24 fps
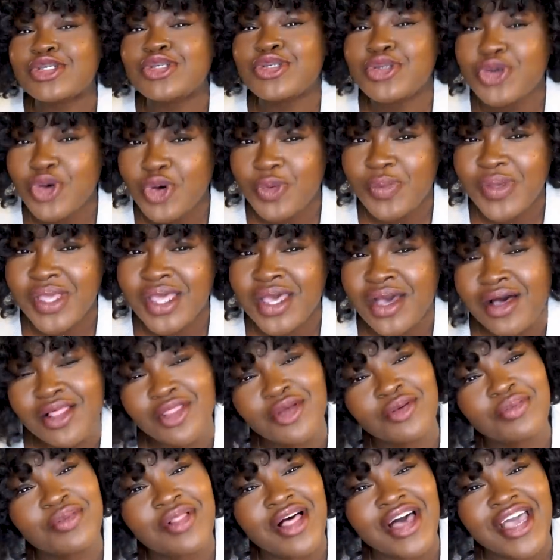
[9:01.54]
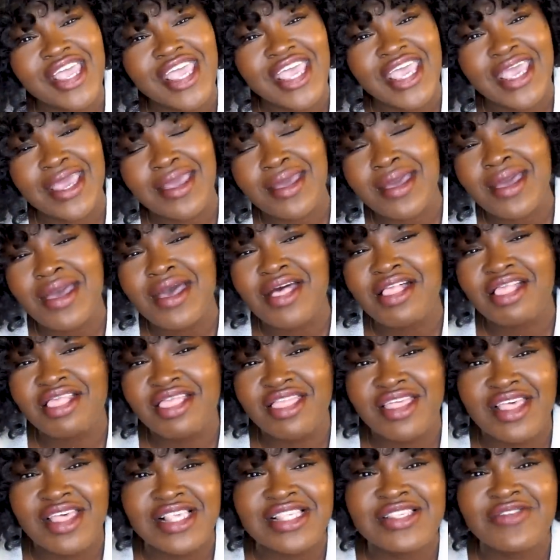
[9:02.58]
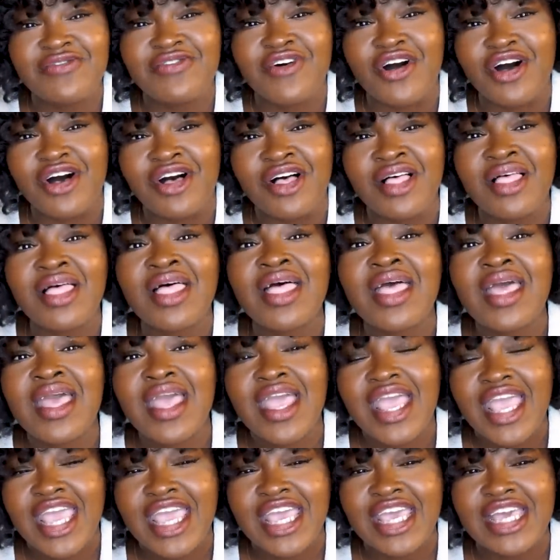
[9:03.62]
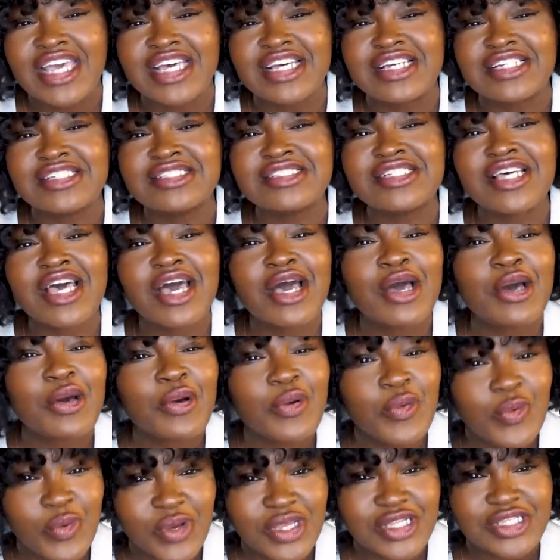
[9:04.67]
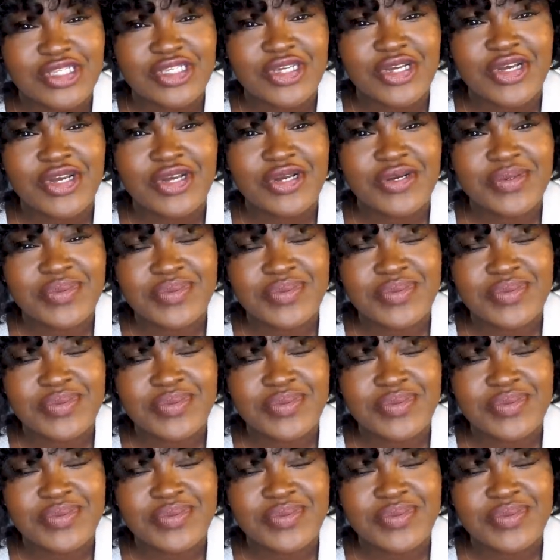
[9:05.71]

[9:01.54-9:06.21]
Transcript: you'll be color blocking this fall and winter.